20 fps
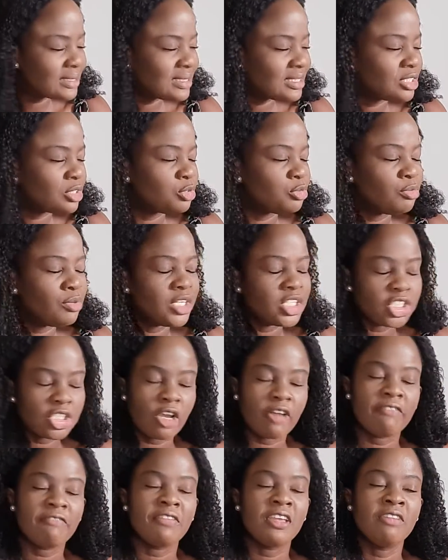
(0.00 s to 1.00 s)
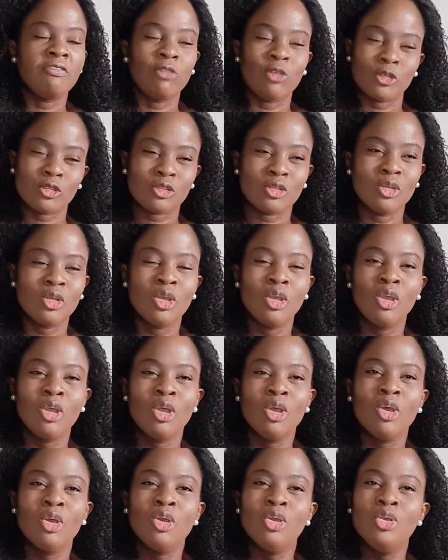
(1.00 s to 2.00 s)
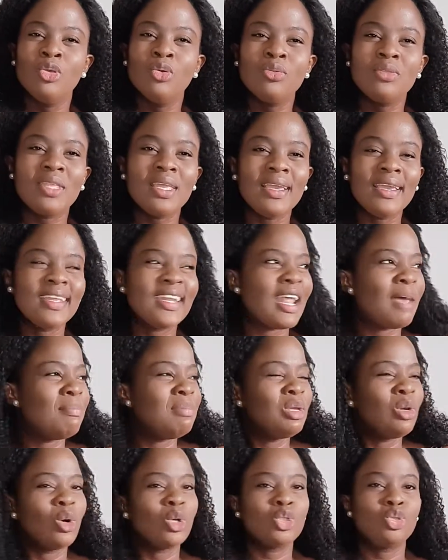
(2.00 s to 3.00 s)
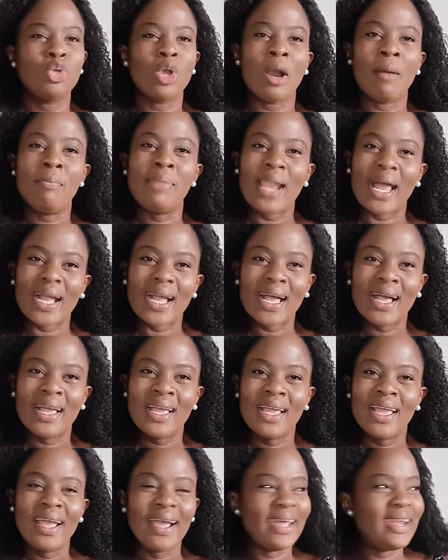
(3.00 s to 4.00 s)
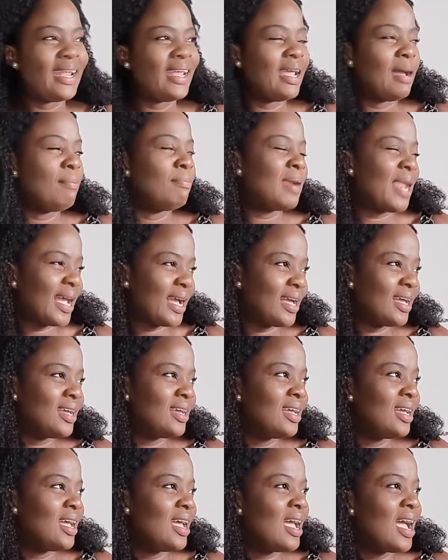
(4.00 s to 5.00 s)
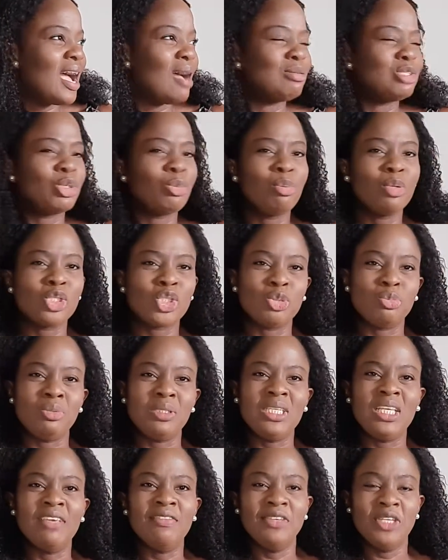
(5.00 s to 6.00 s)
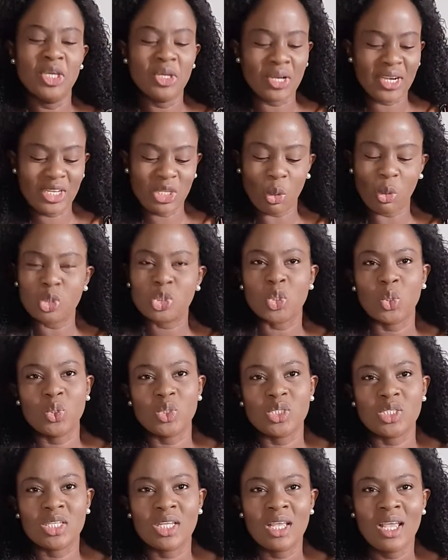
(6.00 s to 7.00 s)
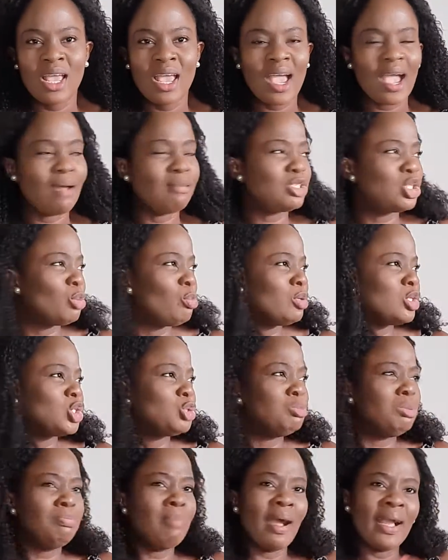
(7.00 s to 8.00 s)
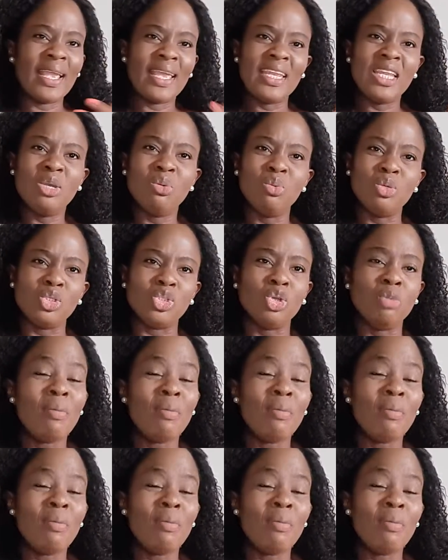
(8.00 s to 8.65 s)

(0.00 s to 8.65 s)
is racial favors. You thinking that because you are black and I am black, I'm supposed to be giving you reductions. I'm supposed to be bargaining with you.